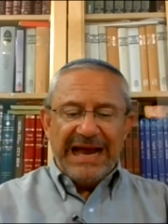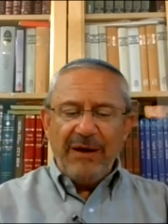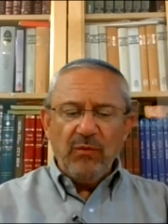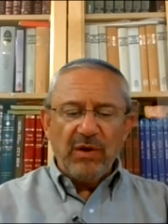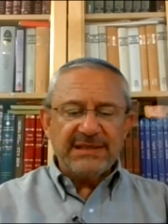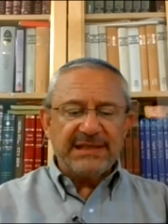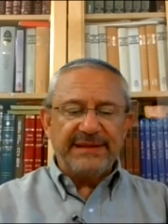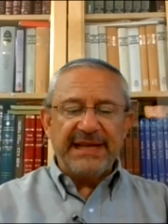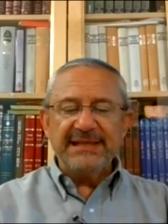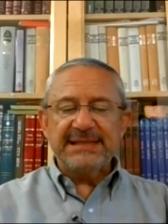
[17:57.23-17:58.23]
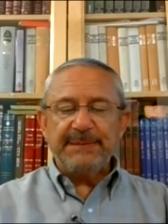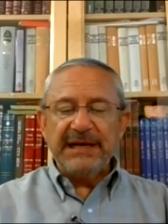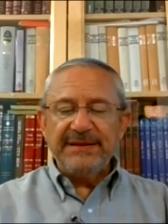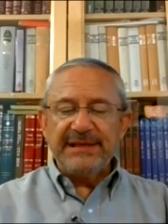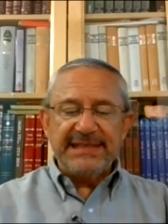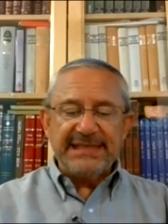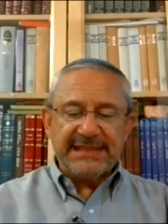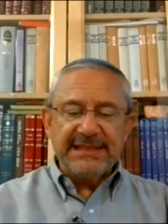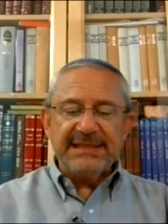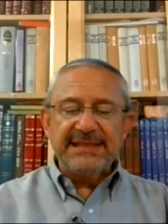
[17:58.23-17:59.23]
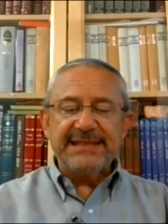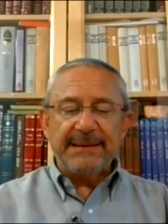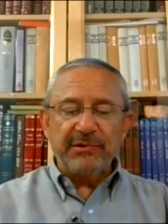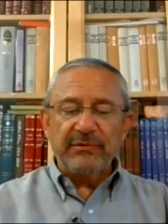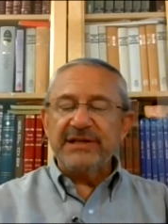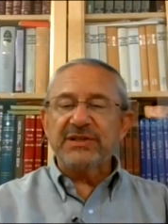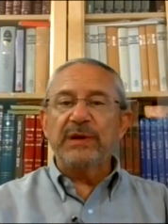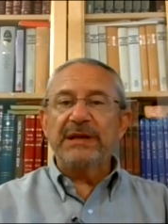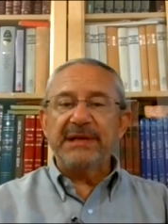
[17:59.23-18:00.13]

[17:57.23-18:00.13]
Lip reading: How was it that in spite of the distance and separation, we